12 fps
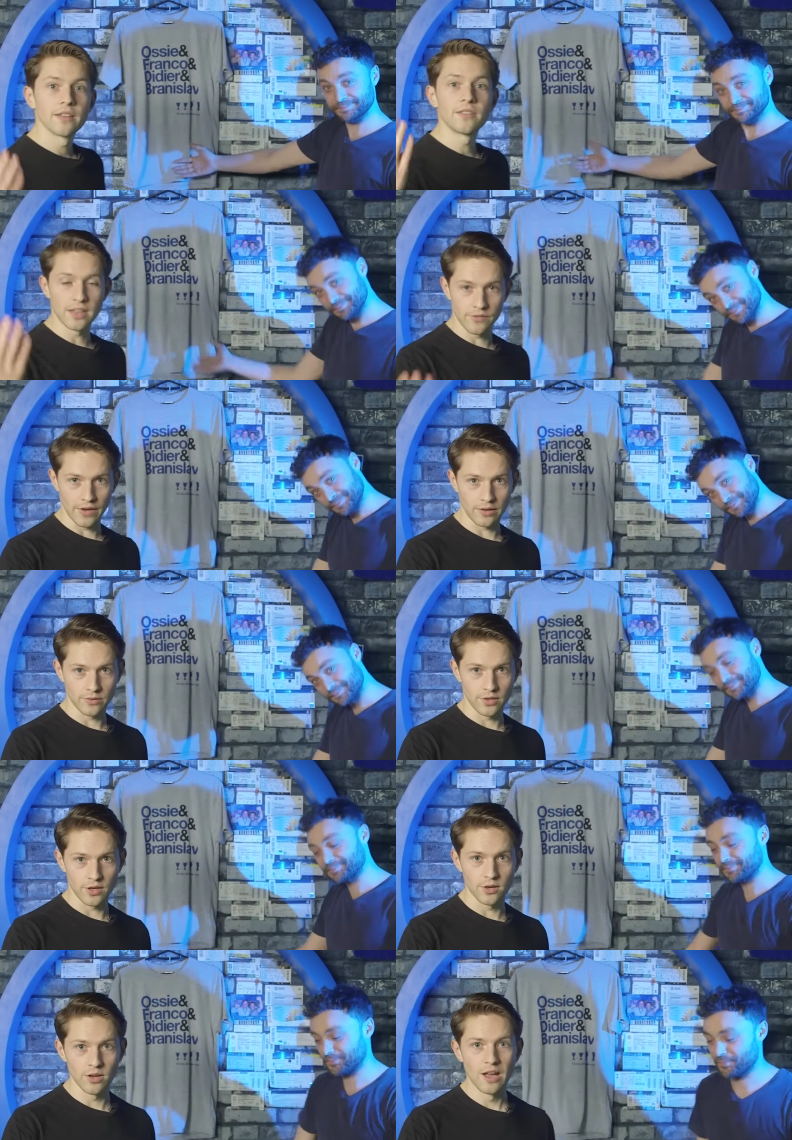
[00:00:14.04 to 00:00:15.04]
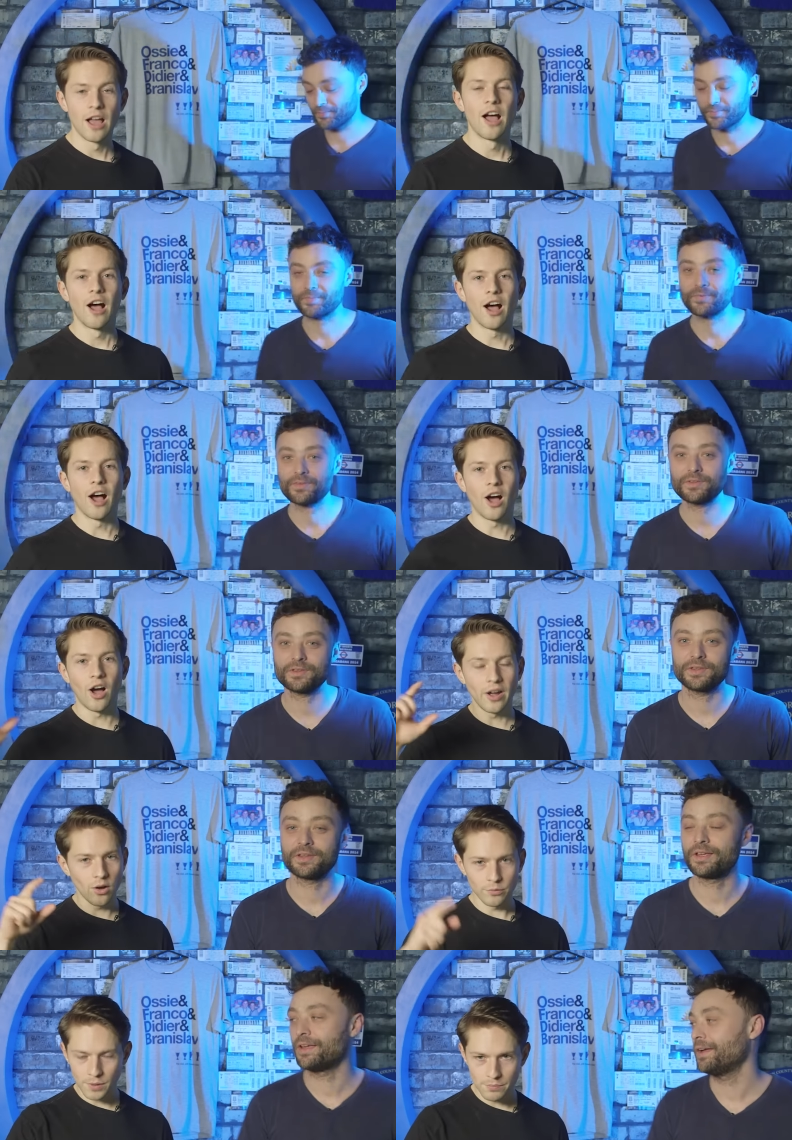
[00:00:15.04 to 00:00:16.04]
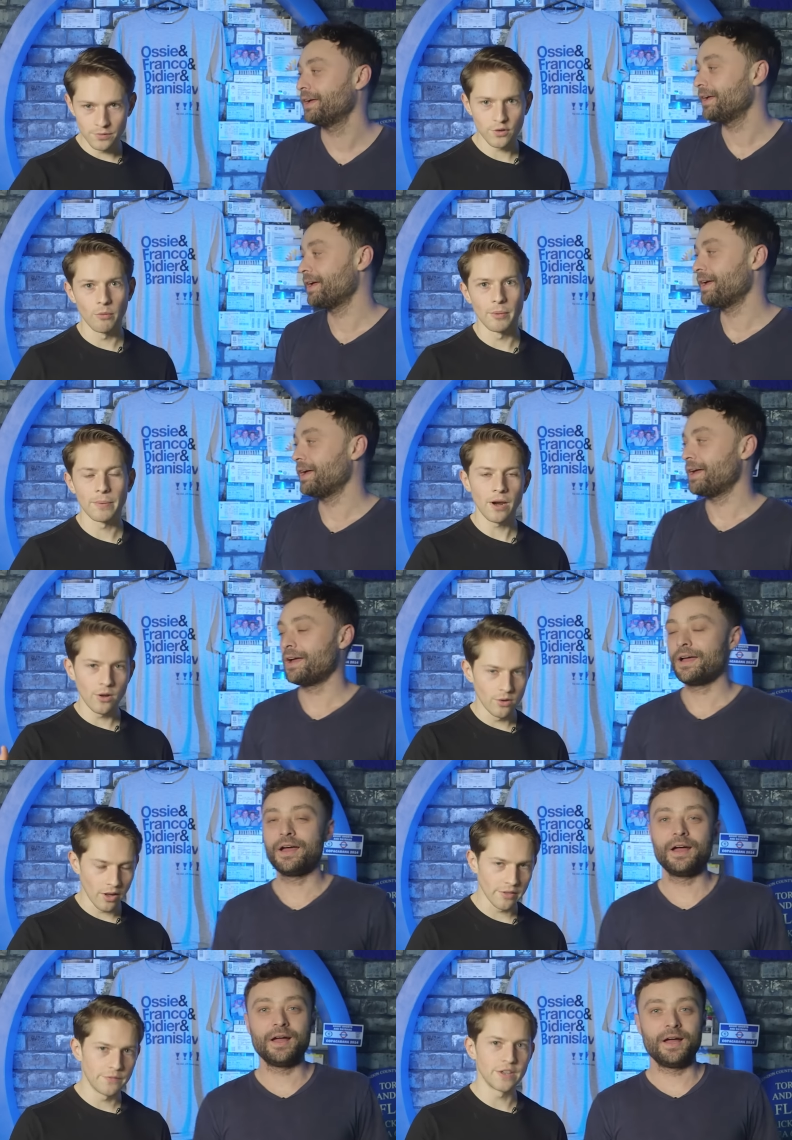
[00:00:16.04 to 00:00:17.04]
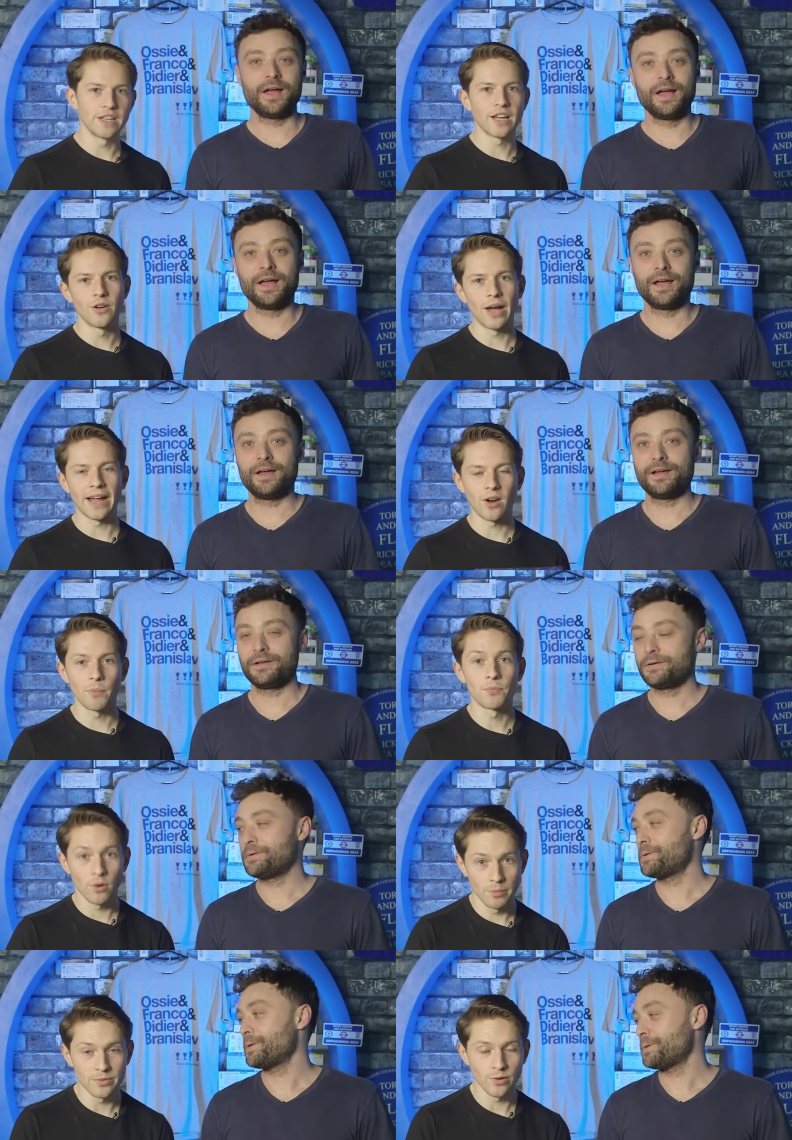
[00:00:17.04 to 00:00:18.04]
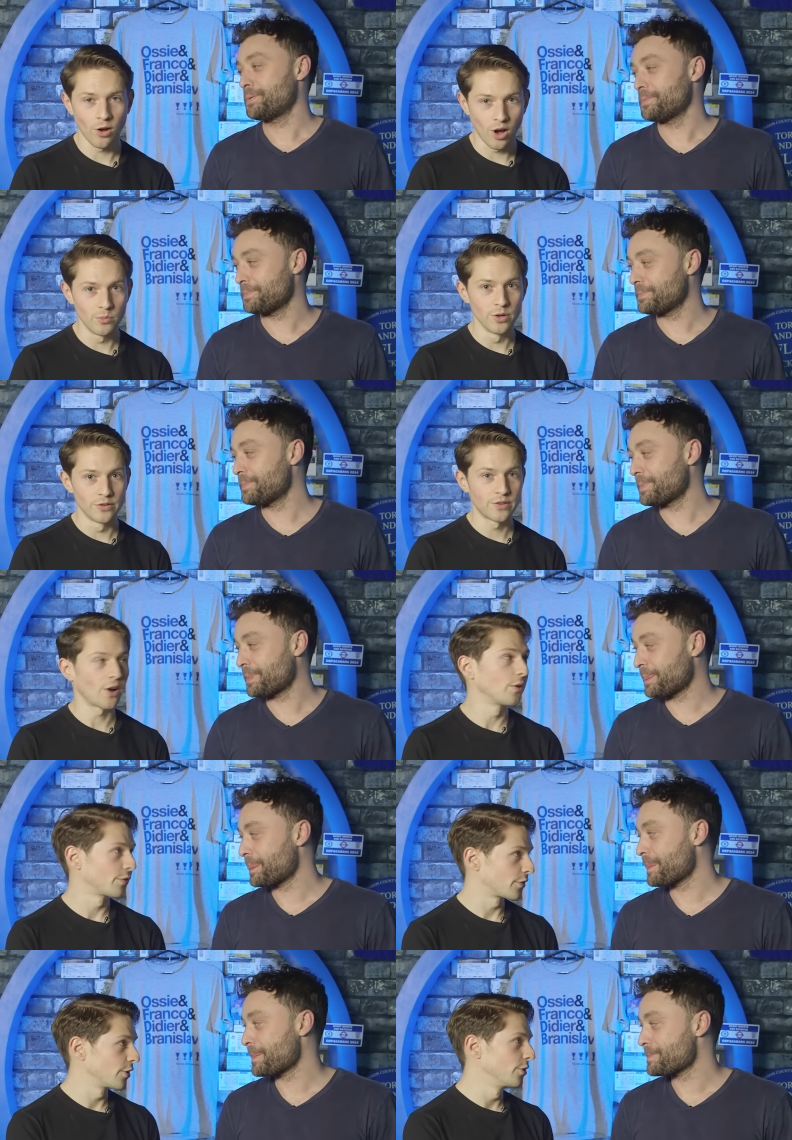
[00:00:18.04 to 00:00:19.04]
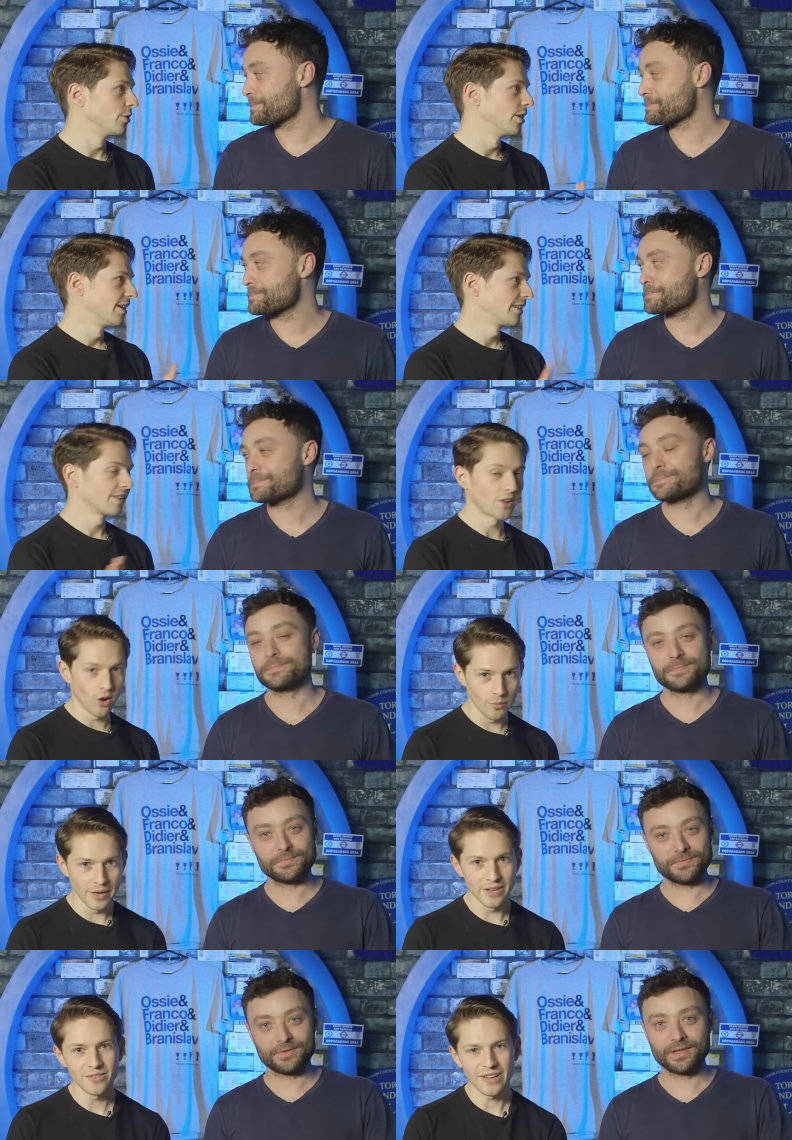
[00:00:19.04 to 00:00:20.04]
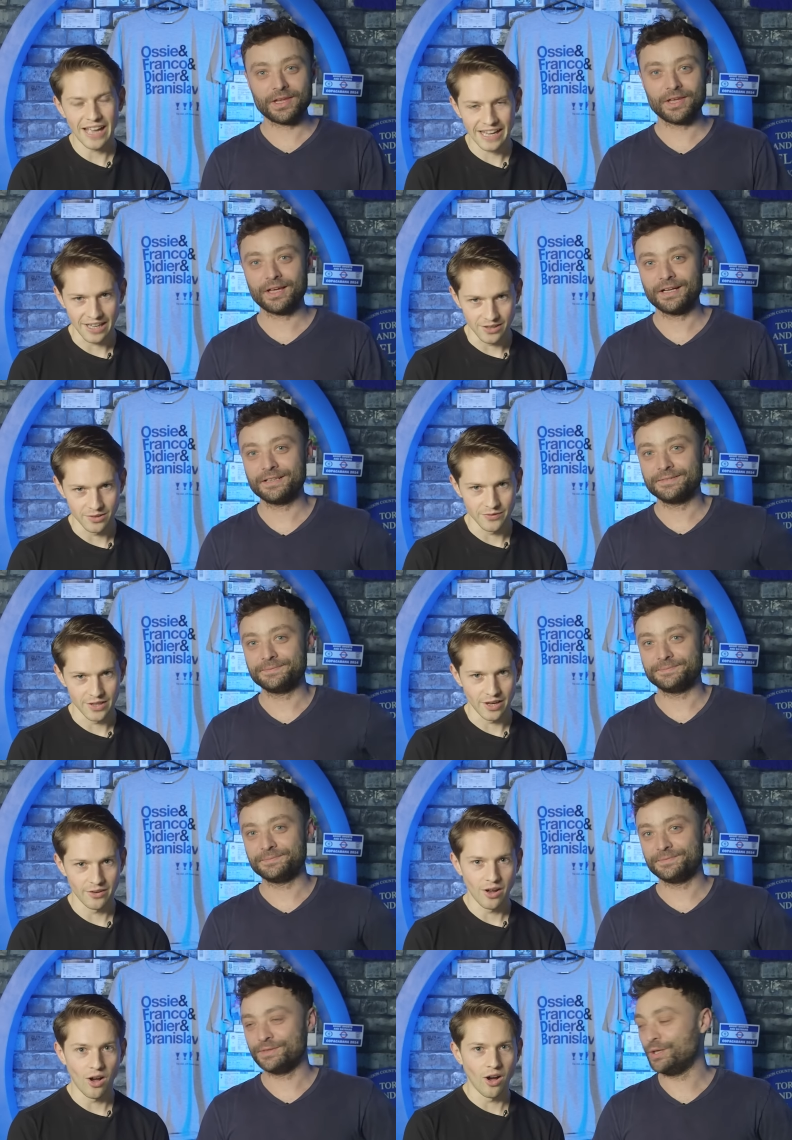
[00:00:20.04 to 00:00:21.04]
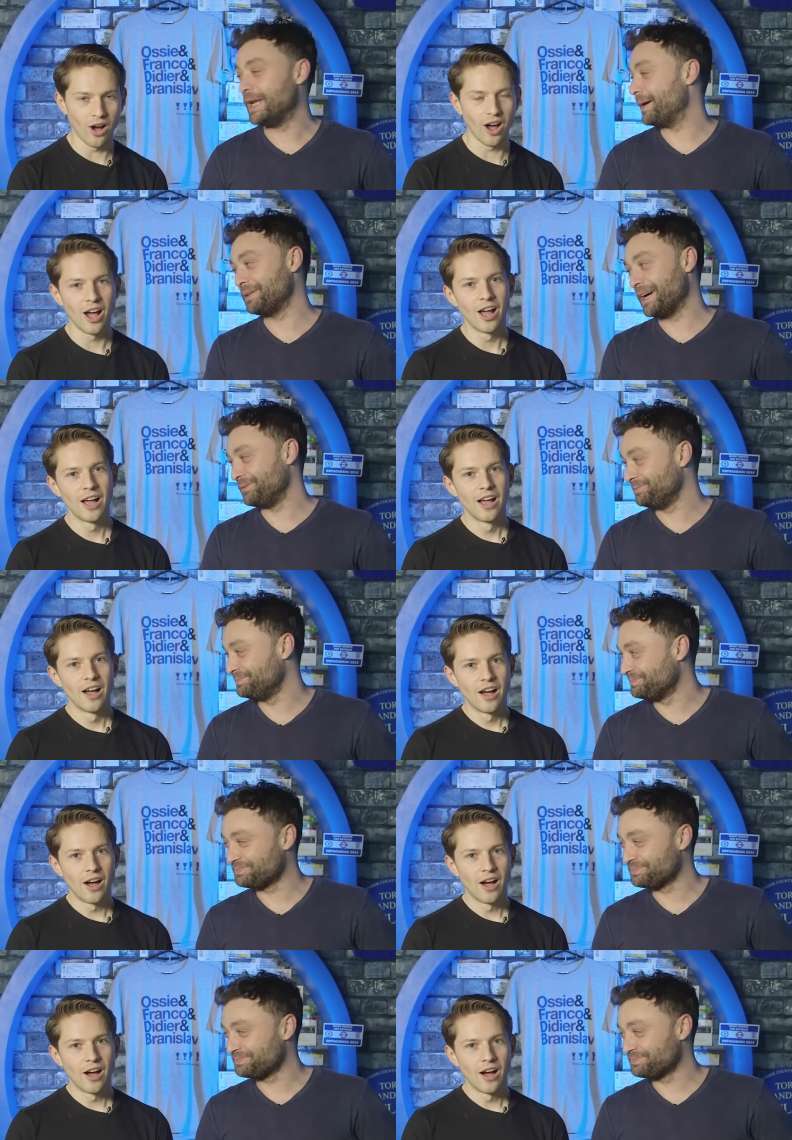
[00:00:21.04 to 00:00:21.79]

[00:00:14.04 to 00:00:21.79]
Speaker 1: to give out to you. I asked people to comment below, like the video, and I promised that I would go through the comments and get you the video. You let them down.